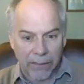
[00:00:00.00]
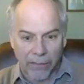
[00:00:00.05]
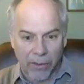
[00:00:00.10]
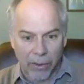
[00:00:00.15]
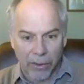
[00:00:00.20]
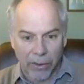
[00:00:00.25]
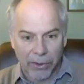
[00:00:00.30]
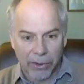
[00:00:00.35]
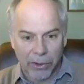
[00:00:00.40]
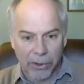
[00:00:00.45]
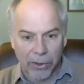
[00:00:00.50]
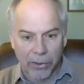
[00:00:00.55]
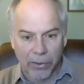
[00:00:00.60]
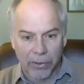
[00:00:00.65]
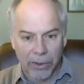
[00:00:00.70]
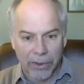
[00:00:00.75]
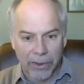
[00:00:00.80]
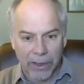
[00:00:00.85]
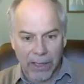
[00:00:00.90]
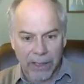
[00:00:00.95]
of course,
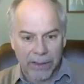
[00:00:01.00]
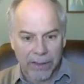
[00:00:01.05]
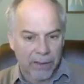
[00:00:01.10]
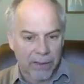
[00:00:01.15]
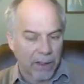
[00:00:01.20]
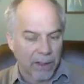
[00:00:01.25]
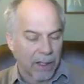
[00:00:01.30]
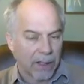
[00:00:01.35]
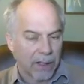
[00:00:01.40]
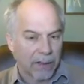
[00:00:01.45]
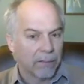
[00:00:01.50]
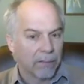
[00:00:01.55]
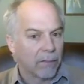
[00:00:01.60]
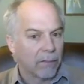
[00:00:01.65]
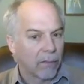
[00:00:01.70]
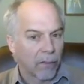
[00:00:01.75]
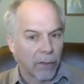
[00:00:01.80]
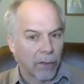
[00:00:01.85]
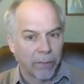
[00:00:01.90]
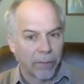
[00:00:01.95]
2 is less than
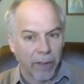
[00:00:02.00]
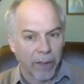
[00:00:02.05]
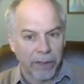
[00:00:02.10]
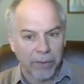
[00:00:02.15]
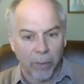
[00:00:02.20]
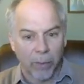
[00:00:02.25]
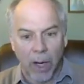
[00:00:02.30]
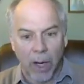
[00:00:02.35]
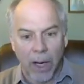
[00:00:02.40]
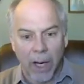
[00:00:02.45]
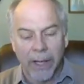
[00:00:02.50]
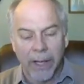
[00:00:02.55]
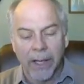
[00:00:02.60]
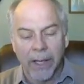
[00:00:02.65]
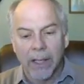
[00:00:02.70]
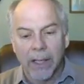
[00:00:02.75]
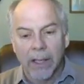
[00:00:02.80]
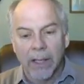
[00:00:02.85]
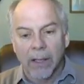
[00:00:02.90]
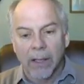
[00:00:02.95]
3 plus 1,
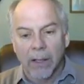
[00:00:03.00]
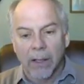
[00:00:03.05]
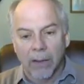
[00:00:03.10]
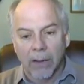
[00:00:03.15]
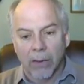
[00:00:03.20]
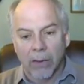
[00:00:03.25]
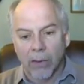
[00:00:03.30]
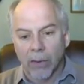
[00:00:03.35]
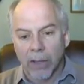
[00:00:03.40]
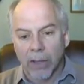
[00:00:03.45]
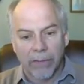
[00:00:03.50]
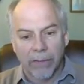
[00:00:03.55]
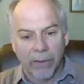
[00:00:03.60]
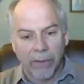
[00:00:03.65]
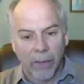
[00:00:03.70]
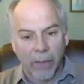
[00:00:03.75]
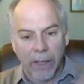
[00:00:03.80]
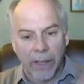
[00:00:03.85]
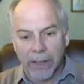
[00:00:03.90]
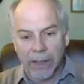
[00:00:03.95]
or
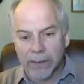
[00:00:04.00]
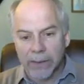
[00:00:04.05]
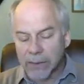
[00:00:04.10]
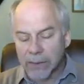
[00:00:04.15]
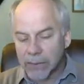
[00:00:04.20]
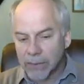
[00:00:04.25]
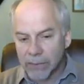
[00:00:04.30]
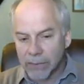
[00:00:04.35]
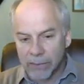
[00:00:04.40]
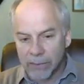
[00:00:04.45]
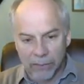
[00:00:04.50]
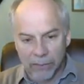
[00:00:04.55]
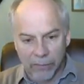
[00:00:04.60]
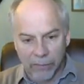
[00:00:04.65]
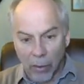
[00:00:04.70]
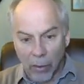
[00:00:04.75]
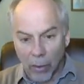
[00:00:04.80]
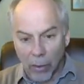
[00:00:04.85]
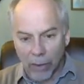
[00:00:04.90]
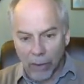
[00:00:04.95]
even when it's
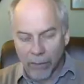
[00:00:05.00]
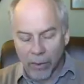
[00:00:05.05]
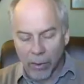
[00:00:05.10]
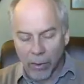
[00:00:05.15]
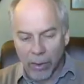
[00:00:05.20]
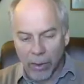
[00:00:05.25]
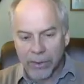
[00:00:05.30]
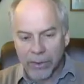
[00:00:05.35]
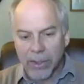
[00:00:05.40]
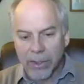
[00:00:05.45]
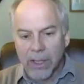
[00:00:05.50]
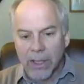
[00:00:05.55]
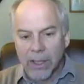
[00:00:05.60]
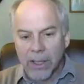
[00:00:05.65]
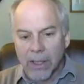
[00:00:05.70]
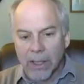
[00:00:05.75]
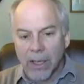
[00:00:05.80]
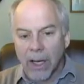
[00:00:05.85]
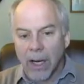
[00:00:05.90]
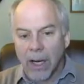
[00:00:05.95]
4, of course,
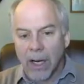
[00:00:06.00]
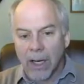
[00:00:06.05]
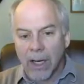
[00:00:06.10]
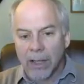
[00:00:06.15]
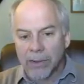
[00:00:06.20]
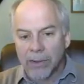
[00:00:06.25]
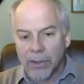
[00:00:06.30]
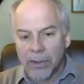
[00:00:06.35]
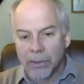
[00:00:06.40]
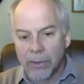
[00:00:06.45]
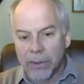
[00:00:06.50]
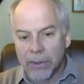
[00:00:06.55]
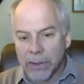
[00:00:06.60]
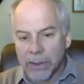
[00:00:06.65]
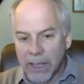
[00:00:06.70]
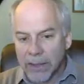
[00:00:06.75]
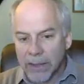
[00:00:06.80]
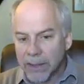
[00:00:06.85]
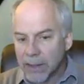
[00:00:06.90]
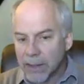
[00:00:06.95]
2 is
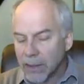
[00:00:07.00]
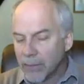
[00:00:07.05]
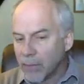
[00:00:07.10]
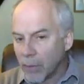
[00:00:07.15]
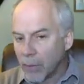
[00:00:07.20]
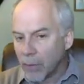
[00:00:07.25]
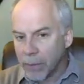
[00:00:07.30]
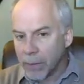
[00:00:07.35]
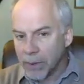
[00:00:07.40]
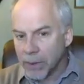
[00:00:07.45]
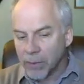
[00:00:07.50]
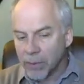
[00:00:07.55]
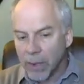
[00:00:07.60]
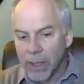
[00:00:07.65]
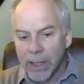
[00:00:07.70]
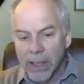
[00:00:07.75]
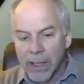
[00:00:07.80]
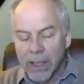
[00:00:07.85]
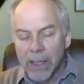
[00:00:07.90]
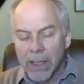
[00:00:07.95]
less than 4 plus
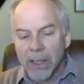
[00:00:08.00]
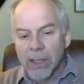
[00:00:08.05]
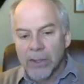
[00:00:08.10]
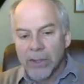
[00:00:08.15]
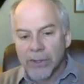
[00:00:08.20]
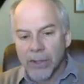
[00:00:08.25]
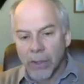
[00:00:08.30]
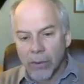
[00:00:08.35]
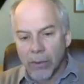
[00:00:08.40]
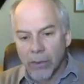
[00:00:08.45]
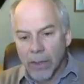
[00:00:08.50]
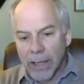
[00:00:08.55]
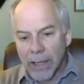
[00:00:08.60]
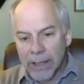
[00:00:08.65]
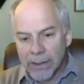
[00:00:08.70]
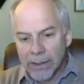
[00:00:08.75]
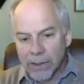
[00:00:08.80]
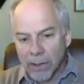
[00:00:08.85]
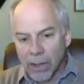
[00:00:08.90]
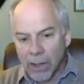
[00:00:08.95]
1. So
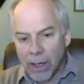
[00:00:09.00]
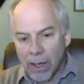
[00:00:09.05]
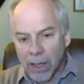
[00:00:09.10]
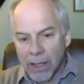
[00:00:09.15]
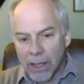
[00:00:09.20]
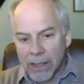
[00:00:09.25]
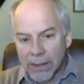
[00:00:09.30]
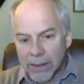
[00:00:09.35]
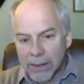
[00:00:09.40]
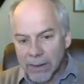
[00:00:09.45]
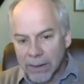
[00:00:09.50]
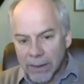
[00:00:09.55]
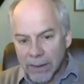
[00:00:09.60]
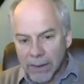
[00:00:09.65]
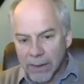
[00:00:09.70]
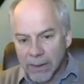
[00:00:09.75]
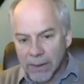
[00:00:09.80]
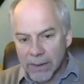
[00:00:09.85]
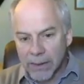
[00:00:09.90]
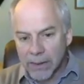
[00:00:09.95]
as long as
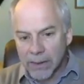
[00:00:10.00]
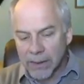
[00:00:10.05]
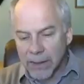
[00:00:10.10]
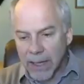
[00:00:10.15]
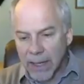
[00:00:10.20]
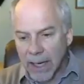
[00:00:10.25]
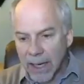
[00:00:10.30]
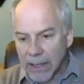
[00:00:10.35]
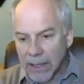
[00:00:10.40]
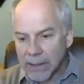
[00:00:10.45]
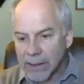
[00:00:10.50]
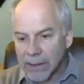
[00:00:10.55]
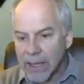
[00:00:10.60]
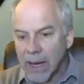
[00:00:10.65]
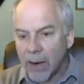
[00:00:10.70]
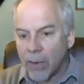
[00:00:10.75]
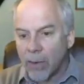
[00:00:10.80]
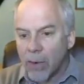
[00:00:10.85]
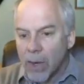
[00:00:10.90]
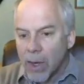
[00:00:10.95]
this is the case.
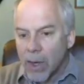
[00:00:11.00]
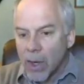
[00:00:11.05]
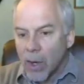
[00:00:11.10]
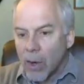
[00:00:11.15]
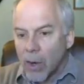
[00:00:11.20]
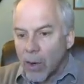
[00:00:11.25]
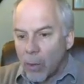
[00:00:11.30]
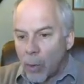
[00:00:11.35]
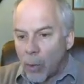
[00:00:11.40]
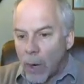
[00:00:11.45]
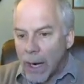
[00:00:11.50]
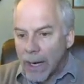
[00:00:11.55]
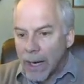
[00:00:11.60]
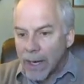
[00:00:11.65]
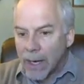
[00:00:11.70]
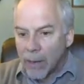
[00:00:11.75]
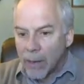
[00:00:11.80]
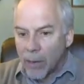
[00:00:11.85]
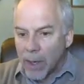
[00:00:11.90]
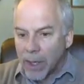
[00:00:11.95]
Now, why
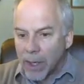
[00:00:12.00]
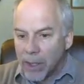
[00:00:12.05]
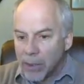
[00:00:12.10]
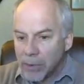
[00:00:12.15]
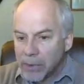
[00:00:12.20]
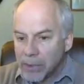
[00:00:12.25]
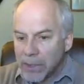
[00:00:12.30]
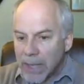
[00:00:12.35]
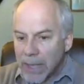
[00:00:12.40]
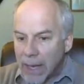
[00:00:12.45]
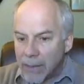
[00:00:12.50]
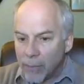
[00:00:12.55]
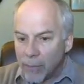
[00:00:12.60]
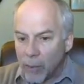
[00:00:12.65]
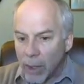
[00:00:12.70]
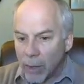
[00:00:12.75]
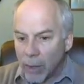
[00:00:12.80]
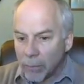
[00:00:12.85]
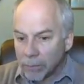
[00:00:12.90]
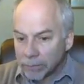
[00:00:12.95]
did I want to use that?
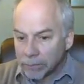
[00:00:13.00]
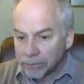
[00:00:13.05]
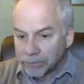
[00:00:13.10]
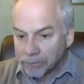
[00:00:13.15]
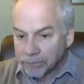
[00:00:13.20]
Well,